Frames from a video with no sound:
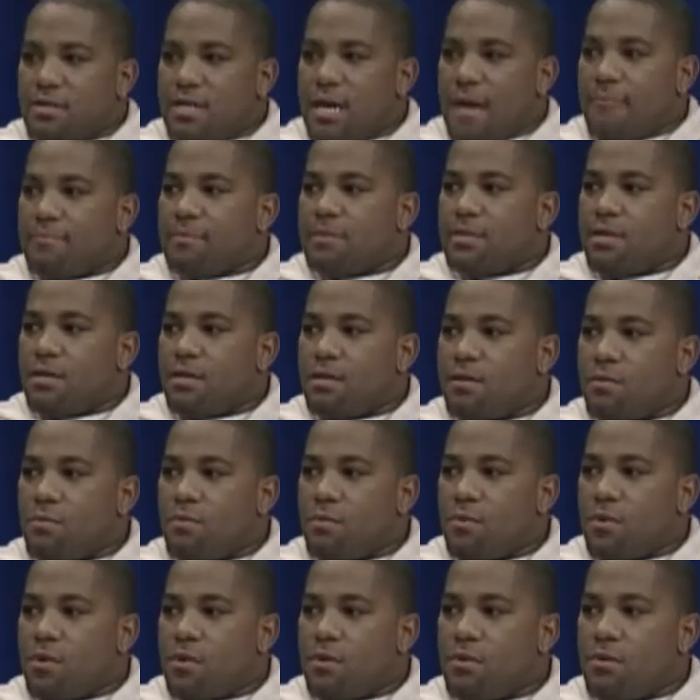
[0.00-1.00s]
top ten in the
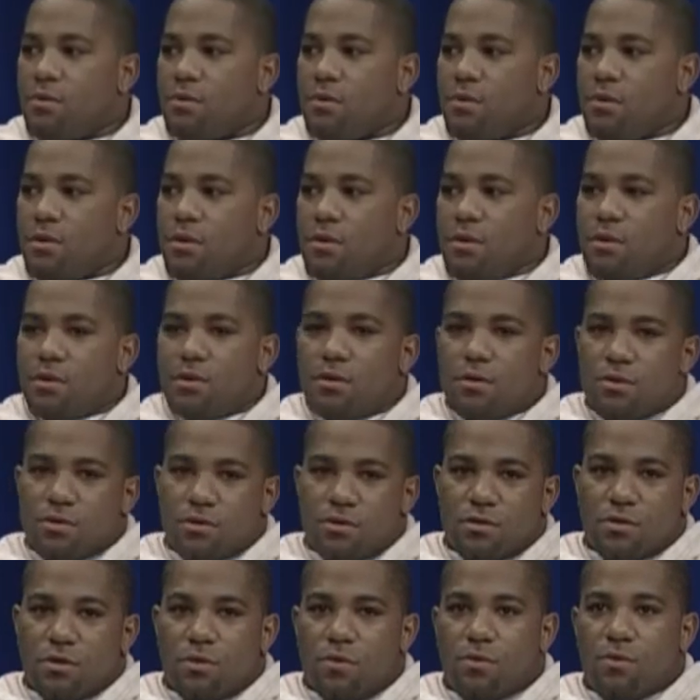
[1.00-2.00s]
world,
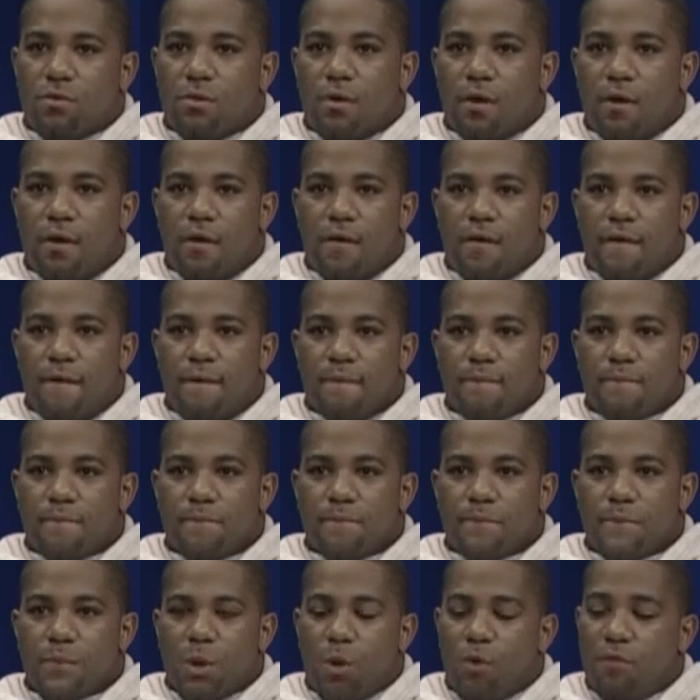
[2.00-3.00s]
so
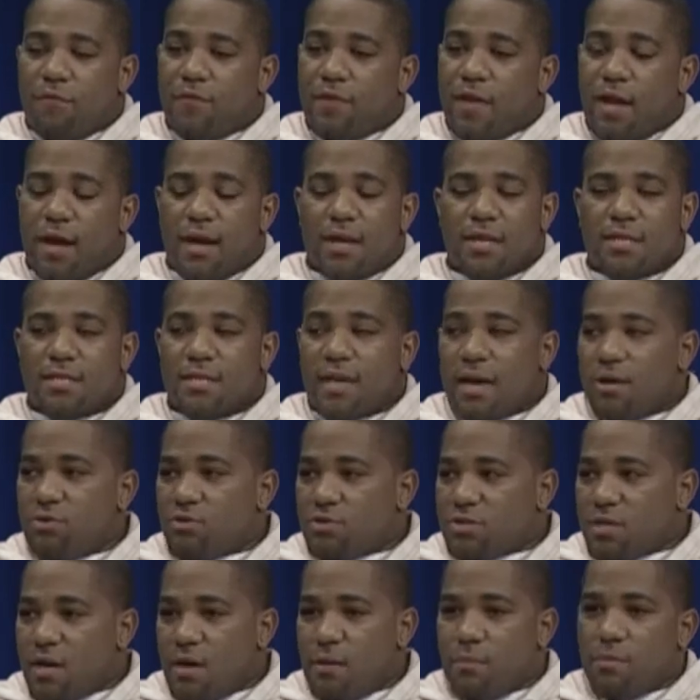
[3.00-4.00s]
uh, hopefully I get a title
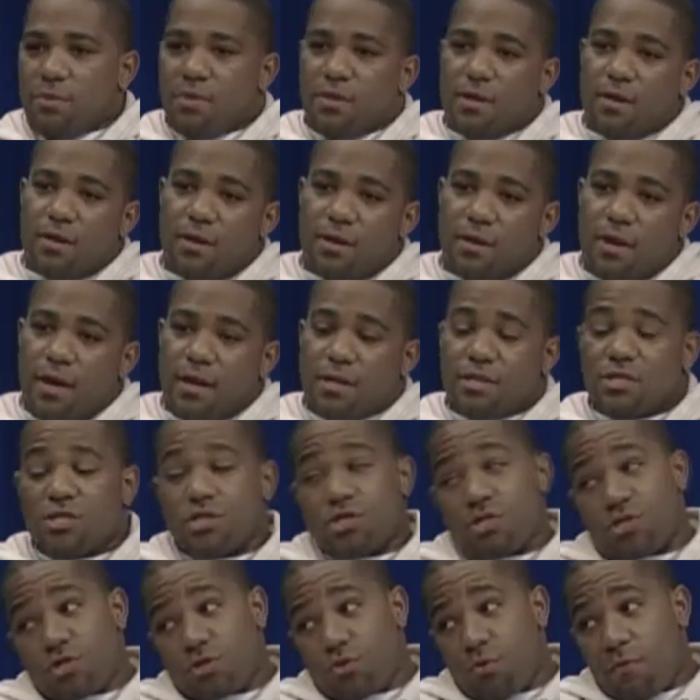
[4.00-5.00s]
shot within the
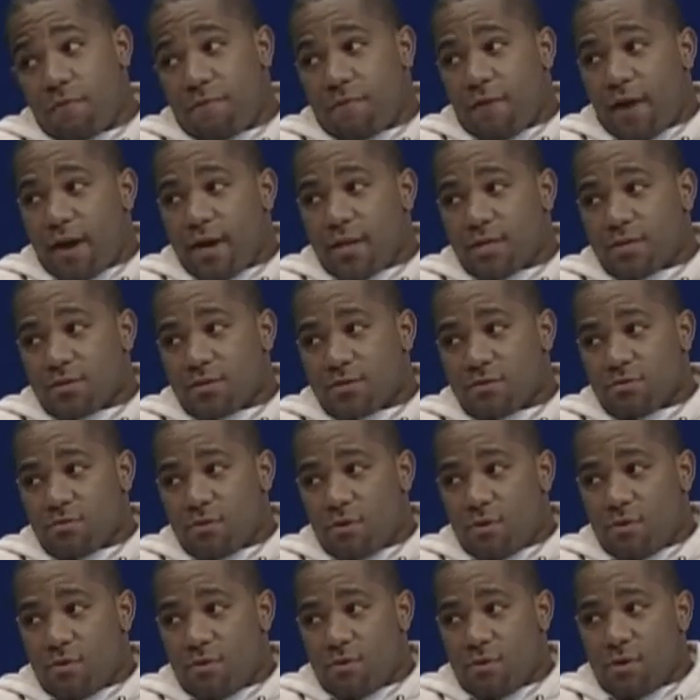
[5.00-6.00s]
next two fights. You
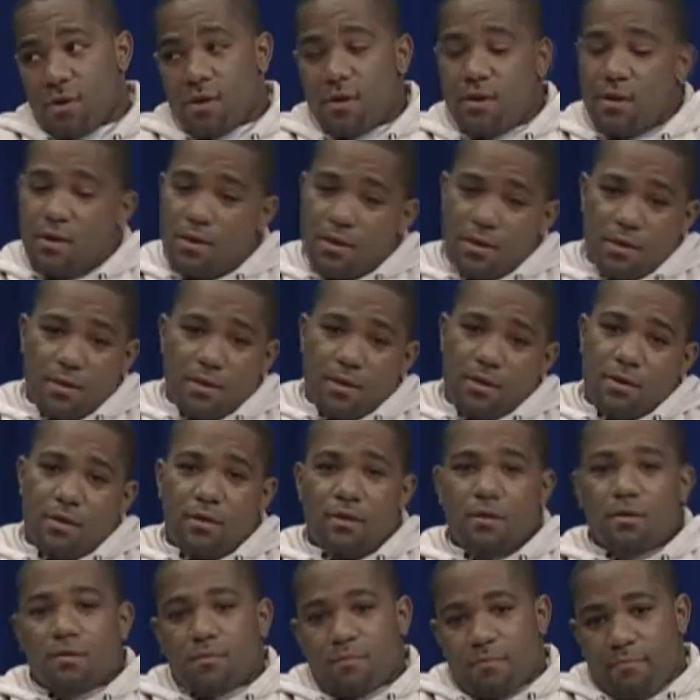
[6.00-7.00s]
know,
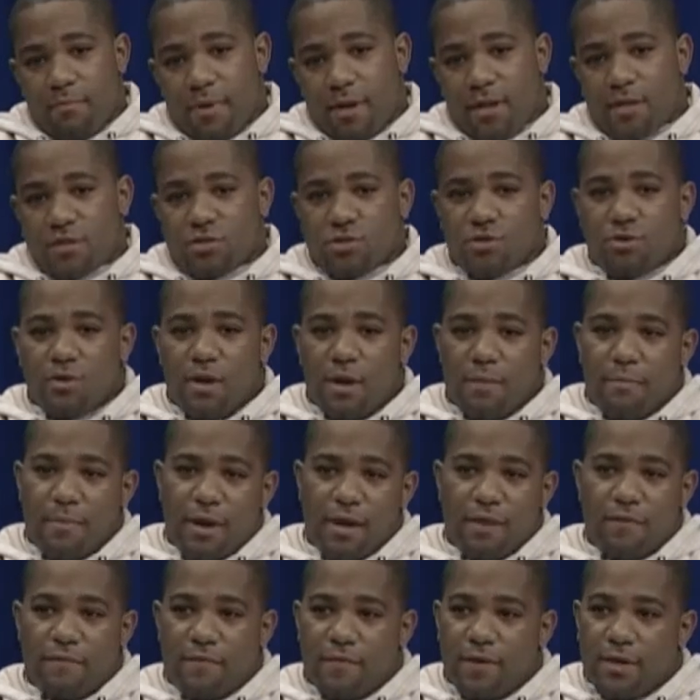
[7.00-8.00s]
making sure that
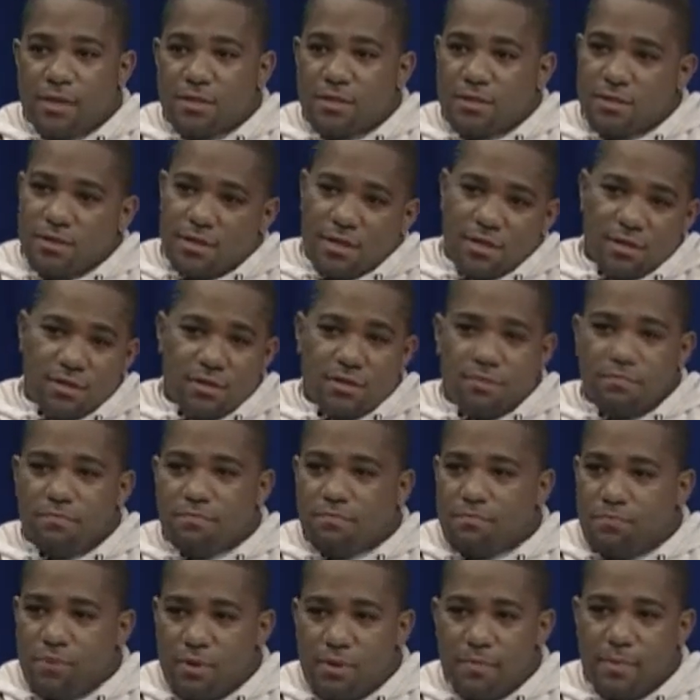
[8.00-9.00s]
main events just
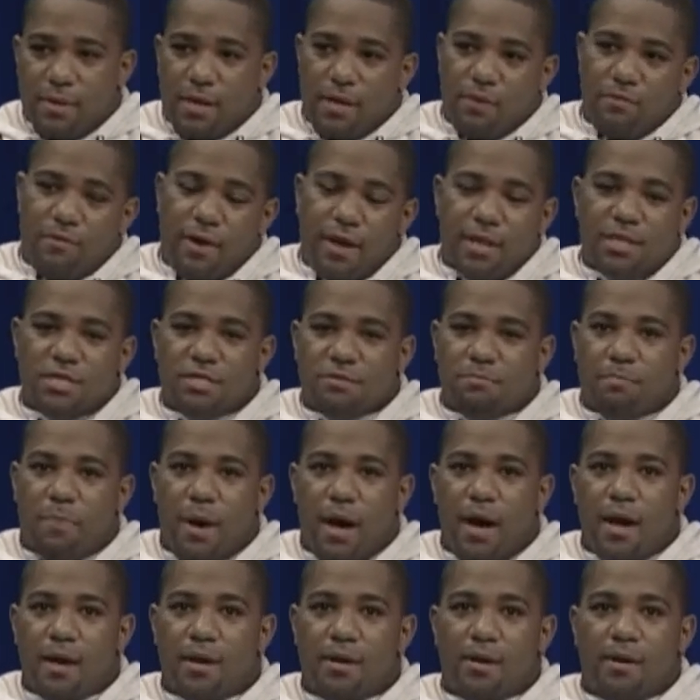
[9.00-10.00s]
put me in the right
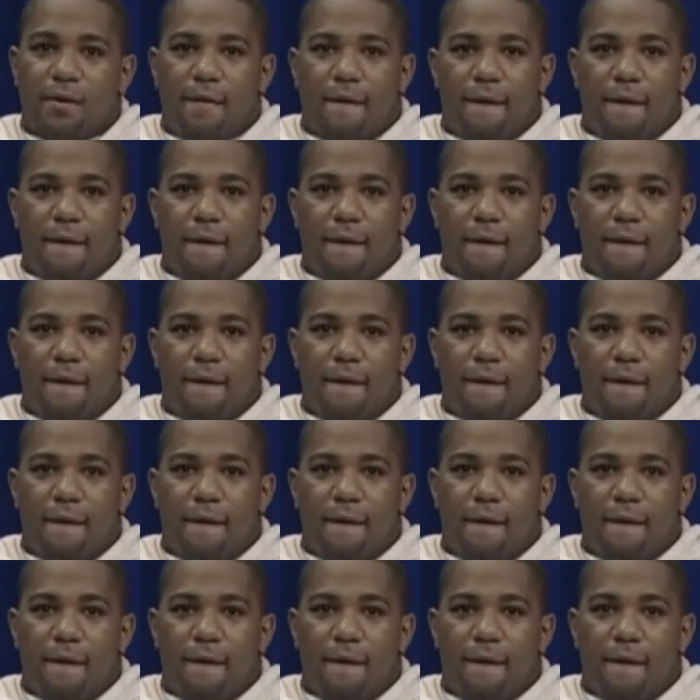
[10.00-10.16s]
spot,